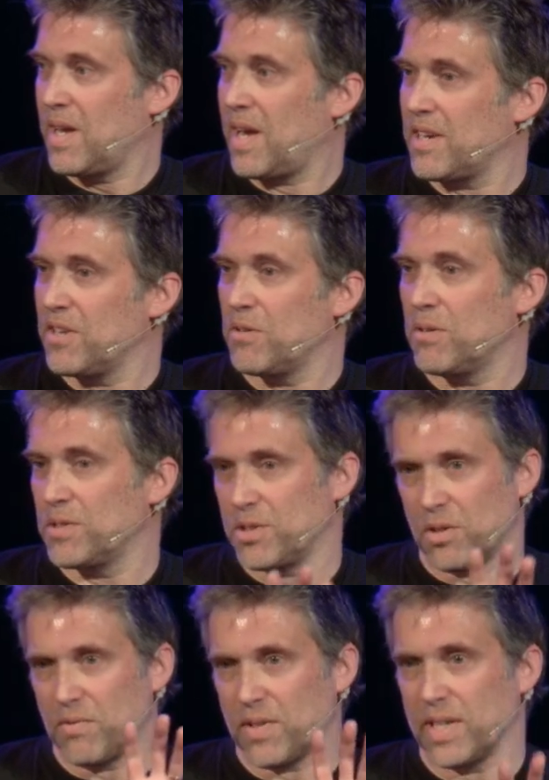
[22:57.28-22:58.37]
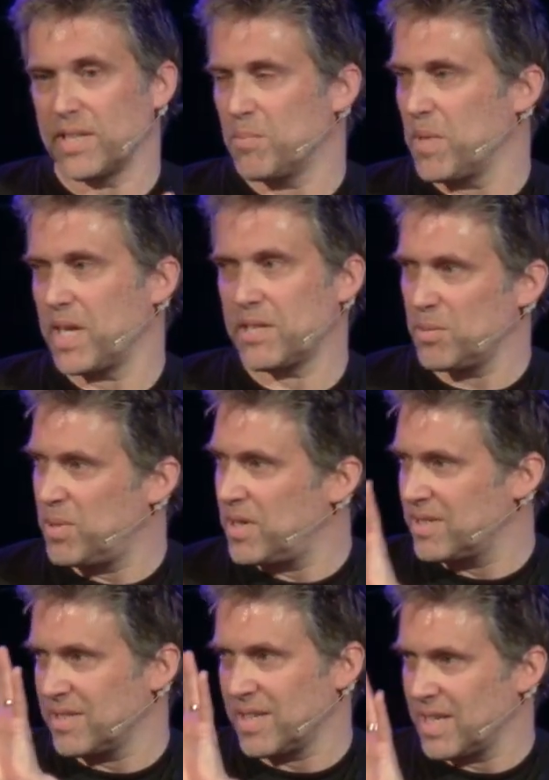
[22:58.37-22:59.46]
and you're joyfully submitting to the
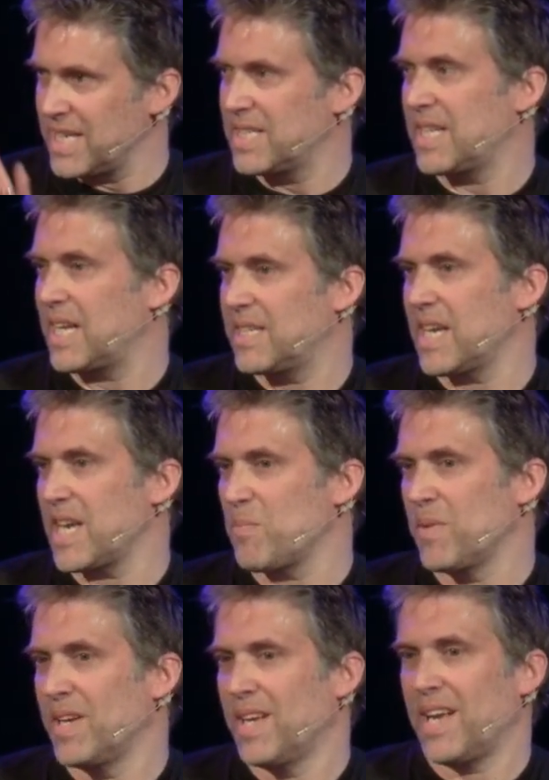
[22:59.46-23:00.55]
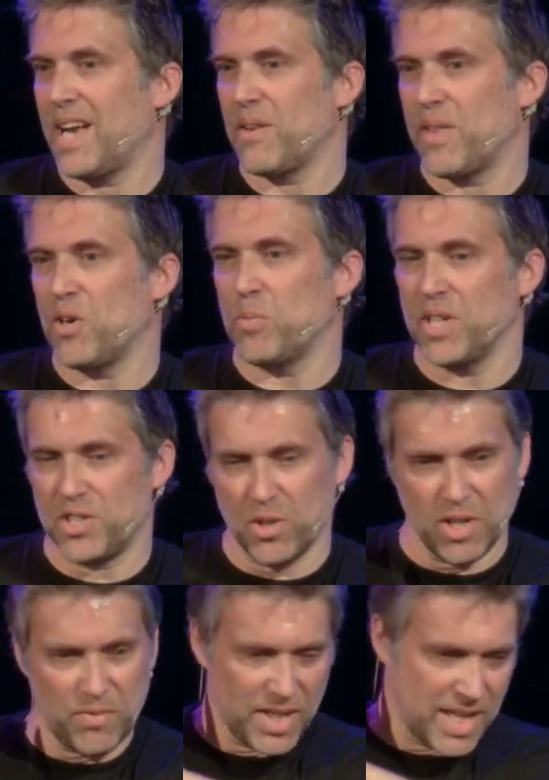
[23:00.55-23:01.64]
person that leads that team, and they'll be
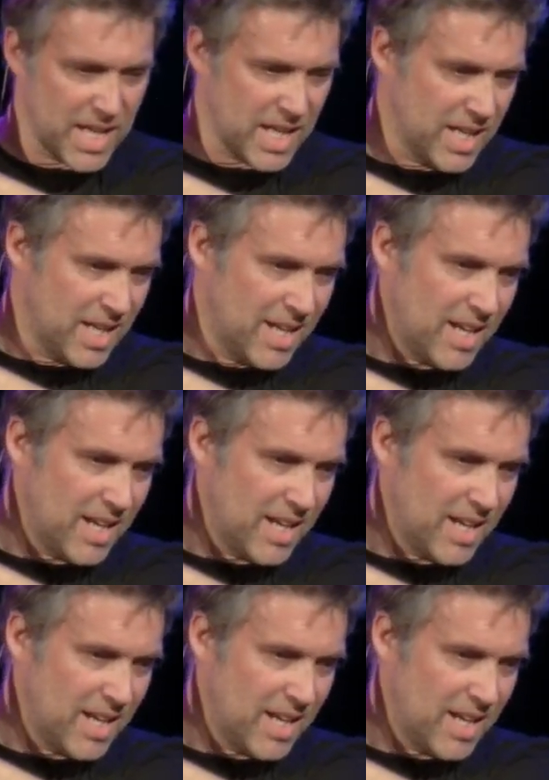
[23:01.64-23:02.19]
joyfully